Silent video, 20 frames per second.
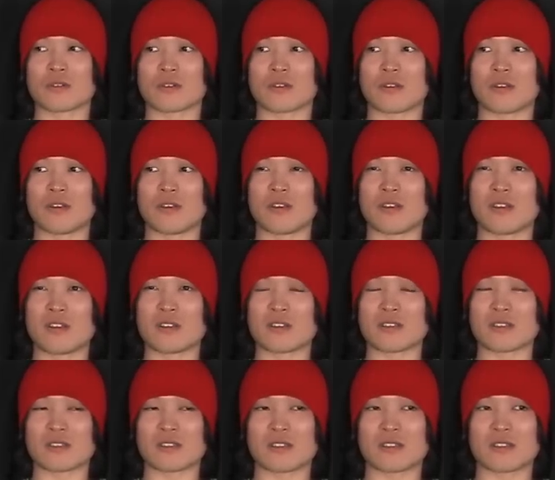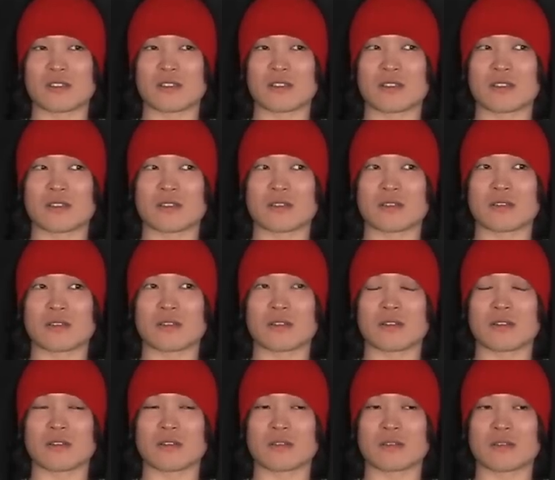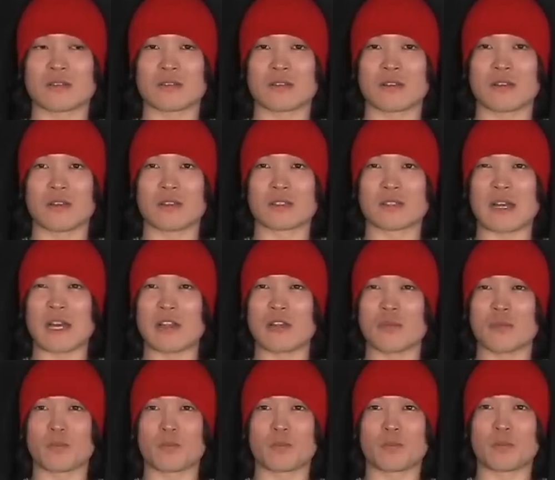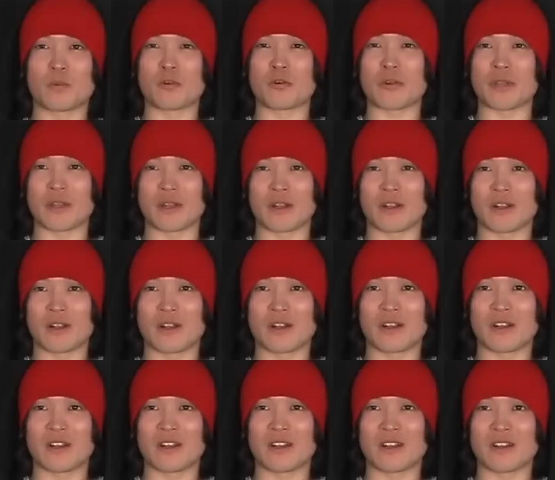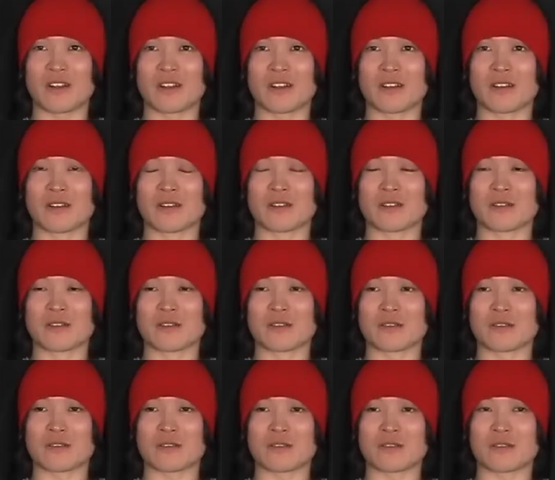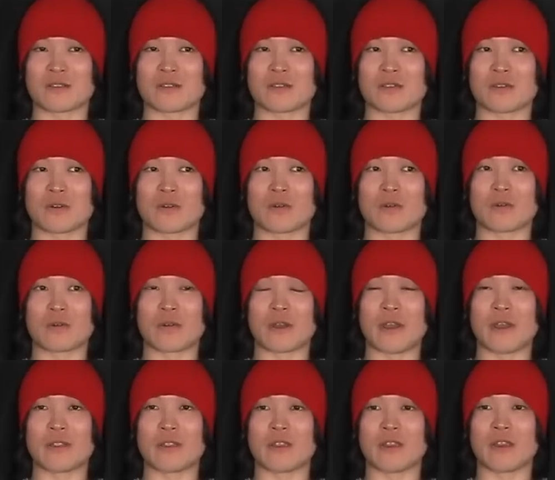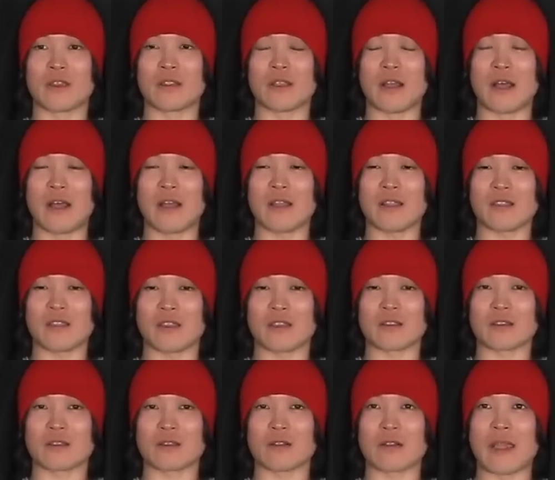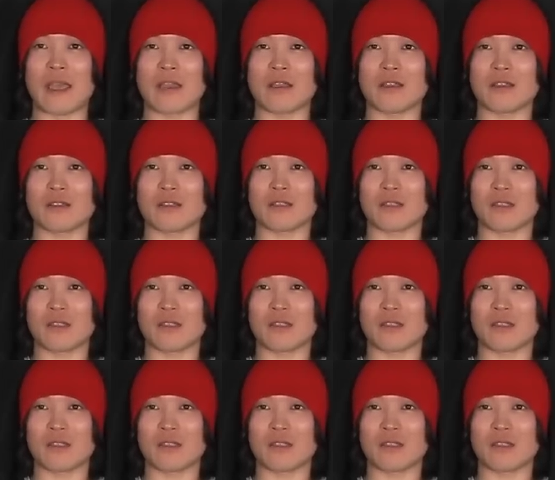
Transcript: is it's kind of boring. So, and then I think the language